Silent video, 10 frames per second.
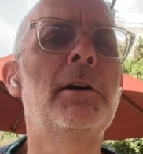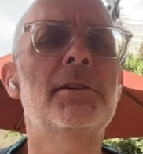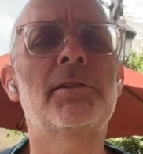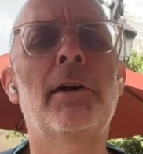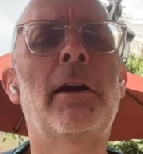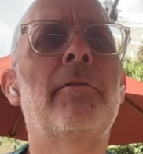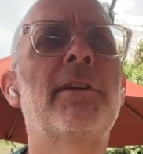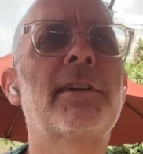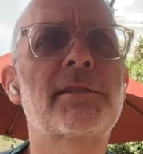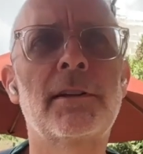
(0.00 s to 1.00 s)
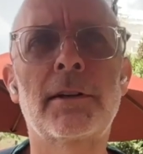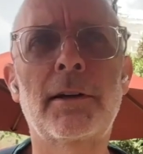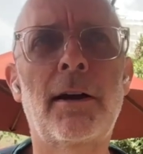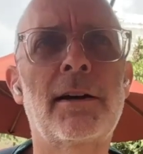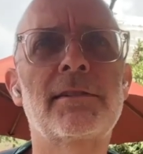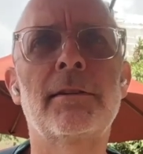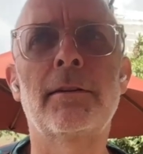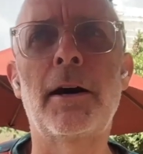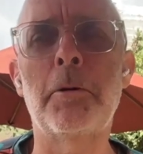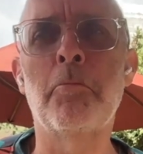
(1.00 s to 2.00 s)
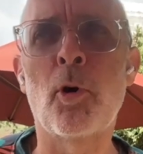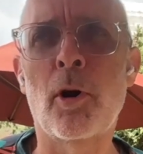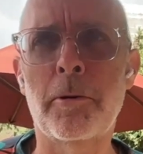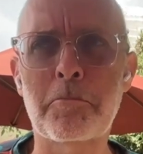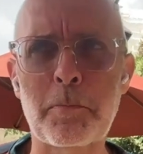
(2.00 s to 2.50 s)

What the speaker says: So everything's going to cost a lot more.